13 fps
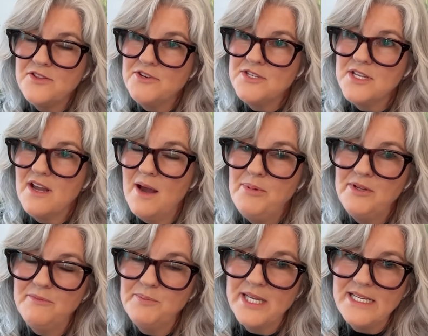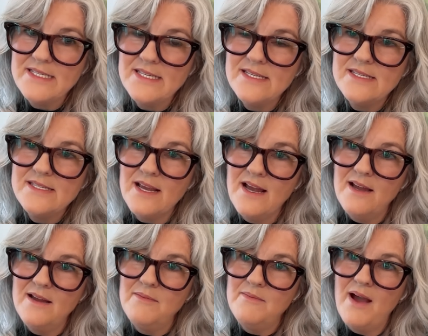yeah, so there's a couple of places
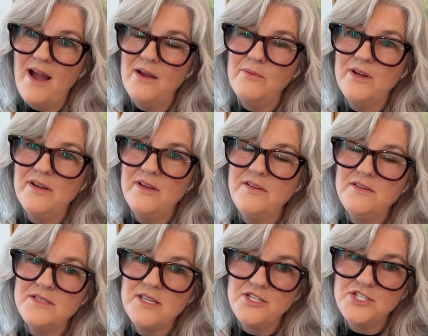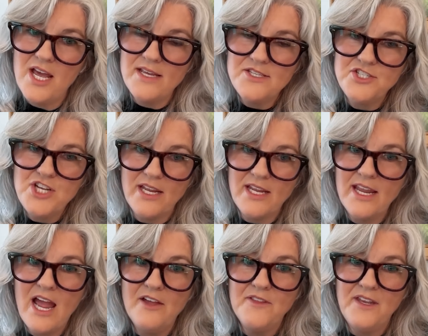um, I would suggest
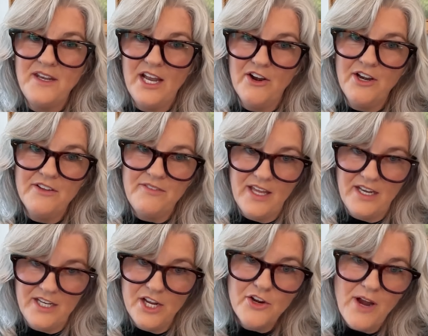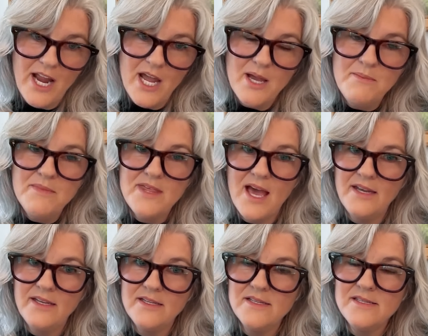checking out the Narrative Enneagram.
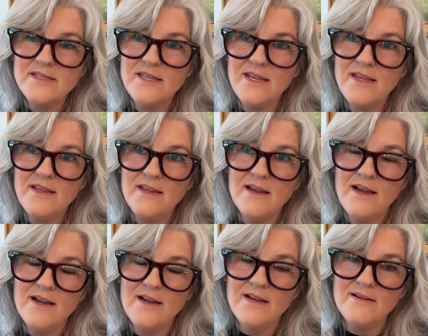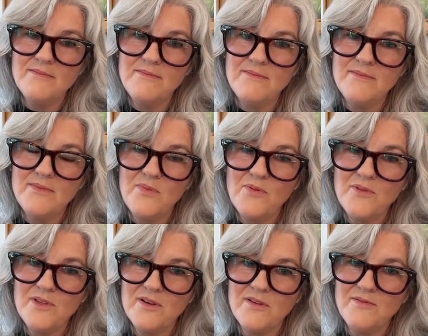That is the um,
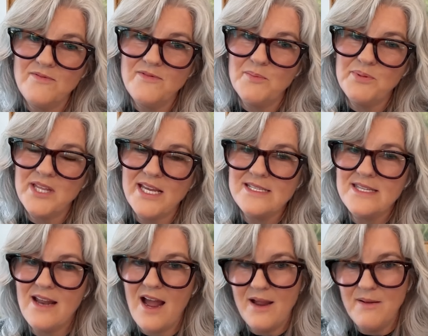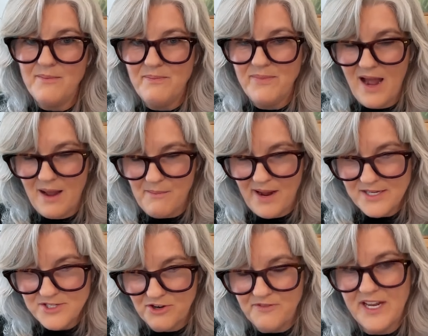the the place that I got
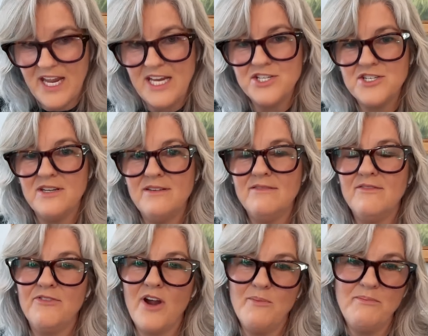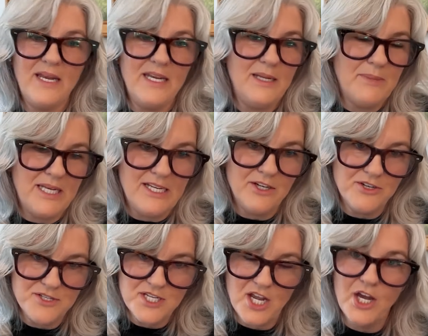my certification from many many
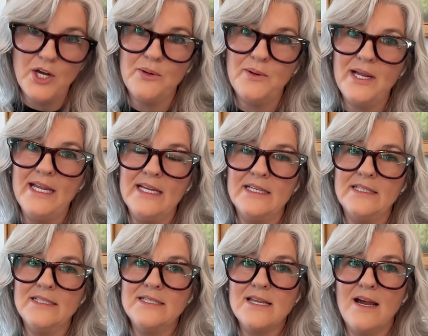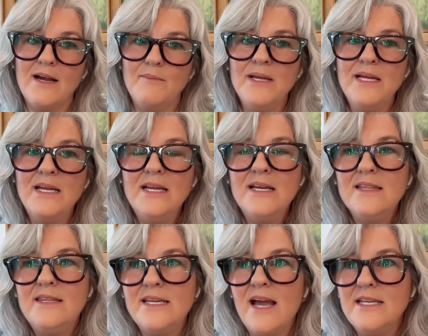years ago. And um,
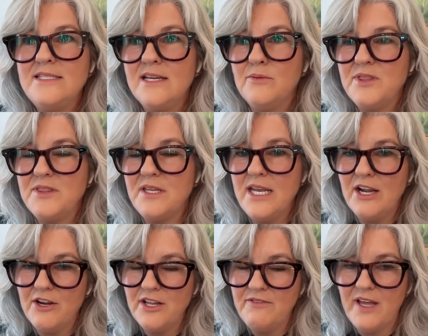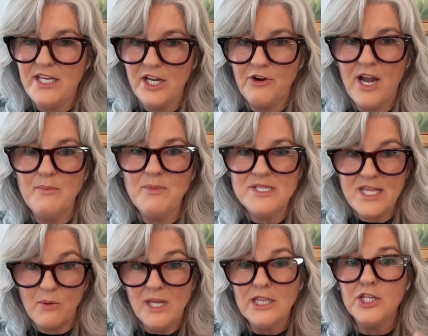the idea with the Narrative Enneagram
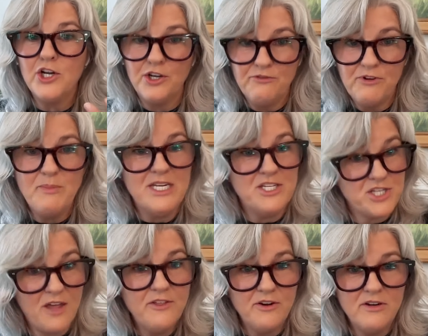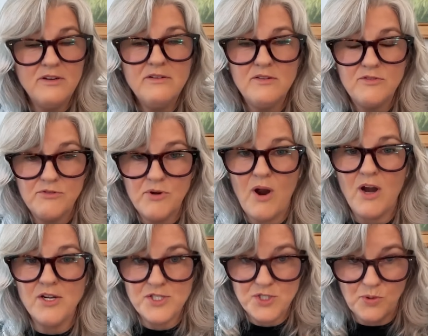is that we learn from each other through
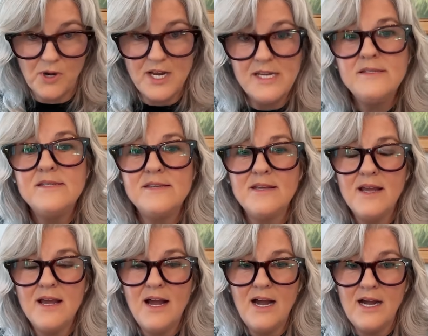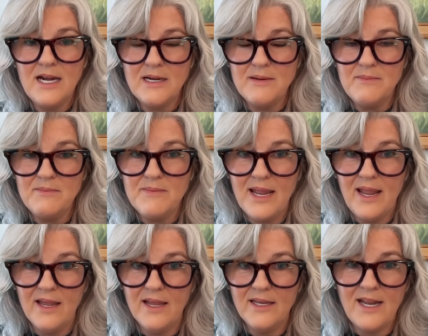our stories, um,
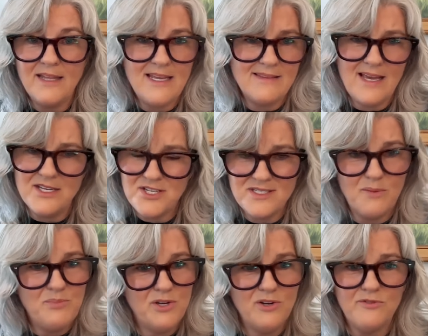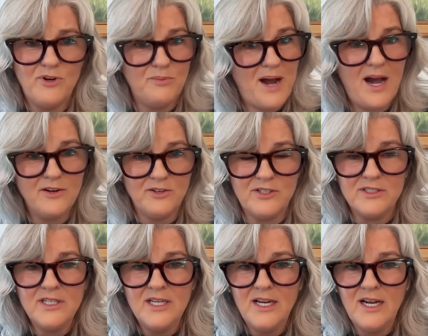and I think that's just a beautiful
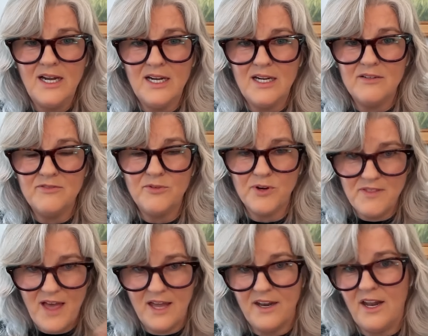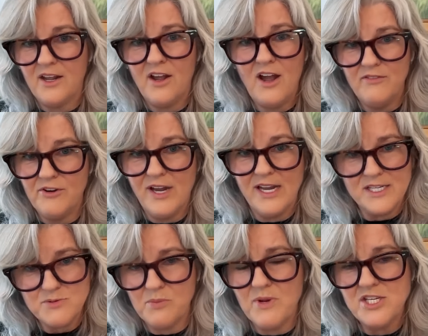model uh, for that uncovering
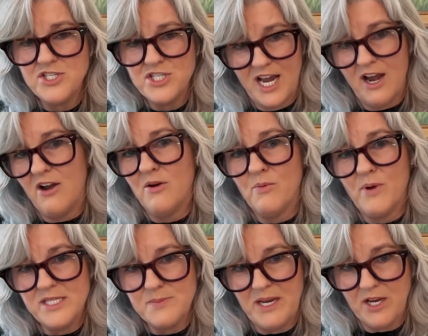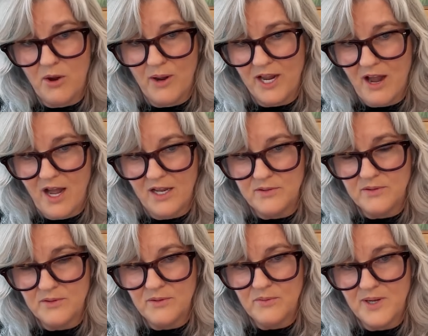is when we share what's been going
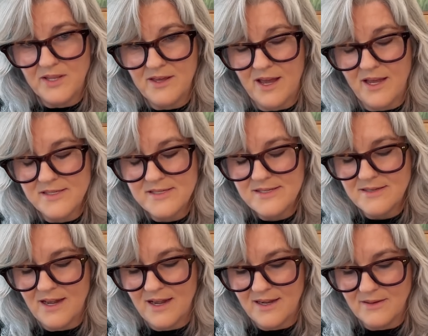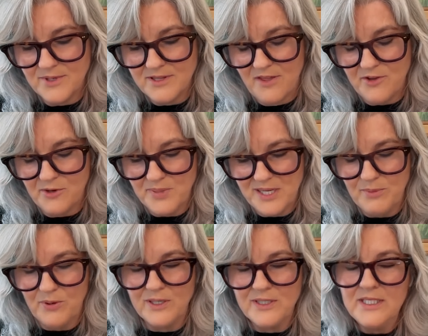on with us uh, with other
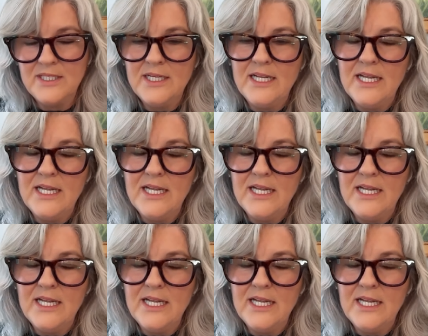people